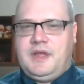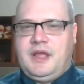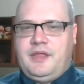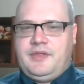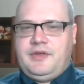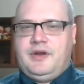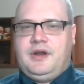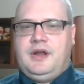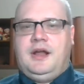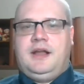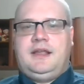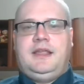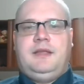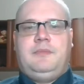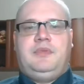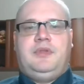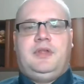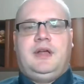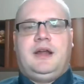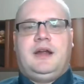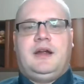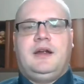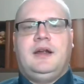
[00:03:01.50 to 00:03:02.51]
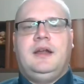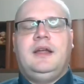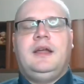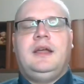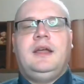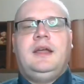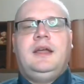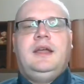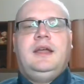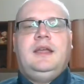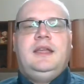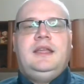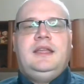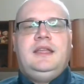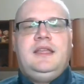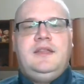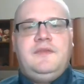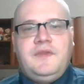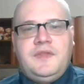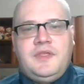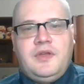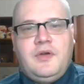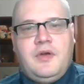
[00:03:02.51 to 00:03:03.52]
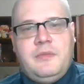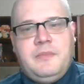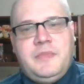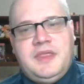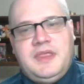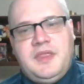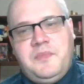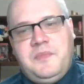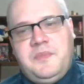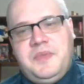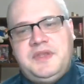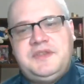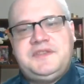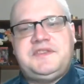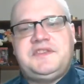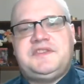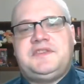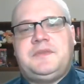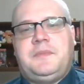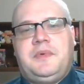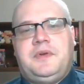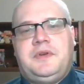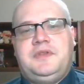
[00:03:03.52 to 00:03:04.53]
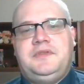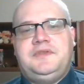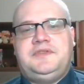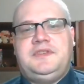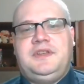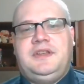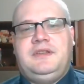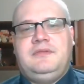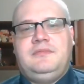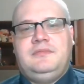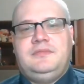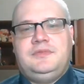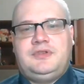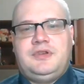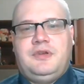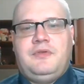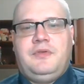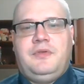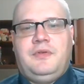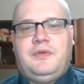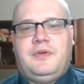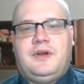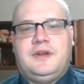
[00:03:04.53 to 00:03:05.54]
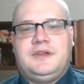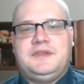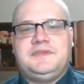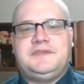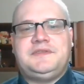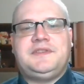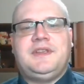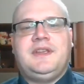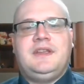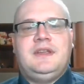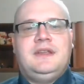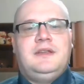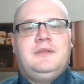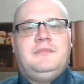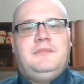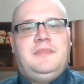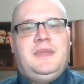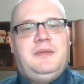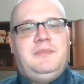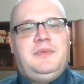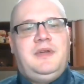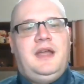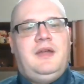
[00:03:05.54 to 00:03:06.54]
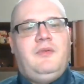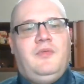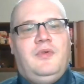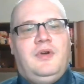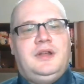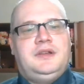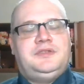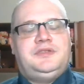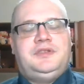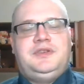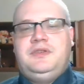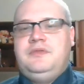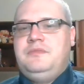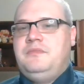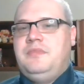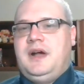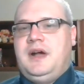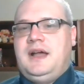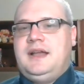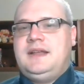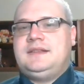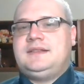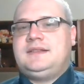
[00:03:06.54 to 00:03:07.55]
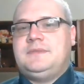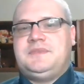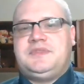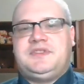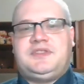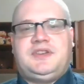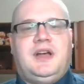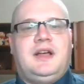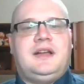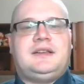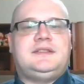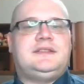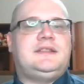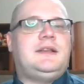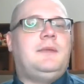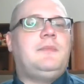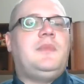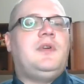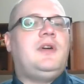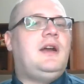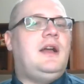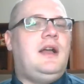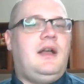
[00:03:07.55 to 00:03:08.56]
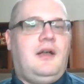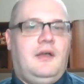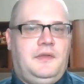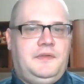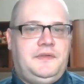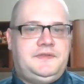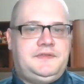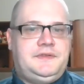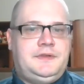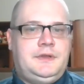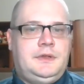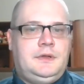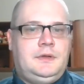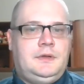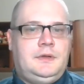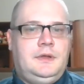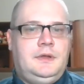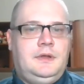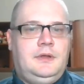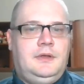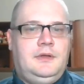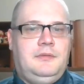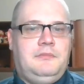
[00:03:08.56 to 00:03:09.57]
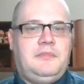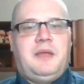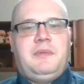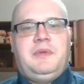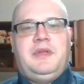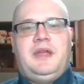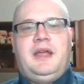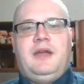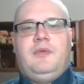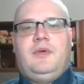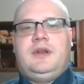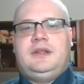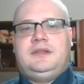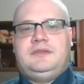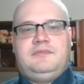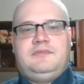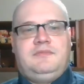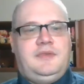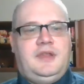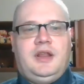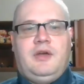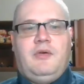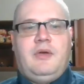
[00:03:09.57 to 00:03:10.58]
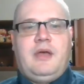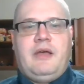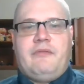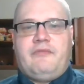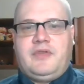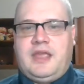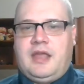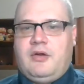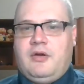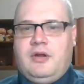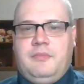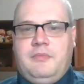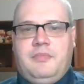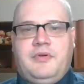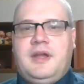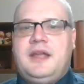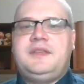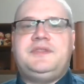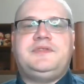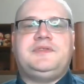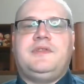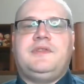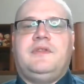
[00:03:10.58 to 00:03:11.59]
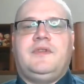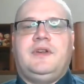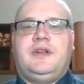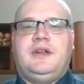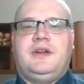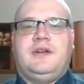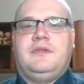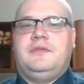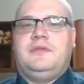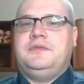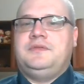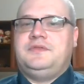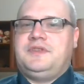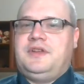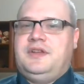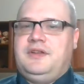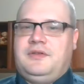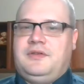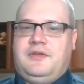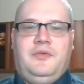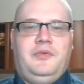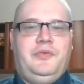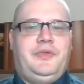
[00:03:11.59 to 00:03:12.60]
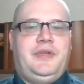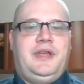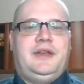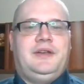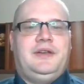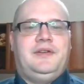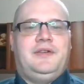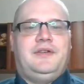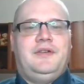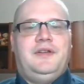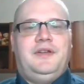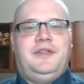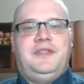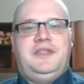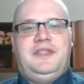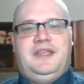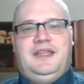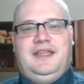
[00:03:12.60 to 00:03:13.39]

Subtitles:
other hockey player. Even though I'm in the business of producing Joe Thorntons, maybe I want to buy some stock somewhere else. Maybe I want to, have Carey Price over here, who's a goaltender on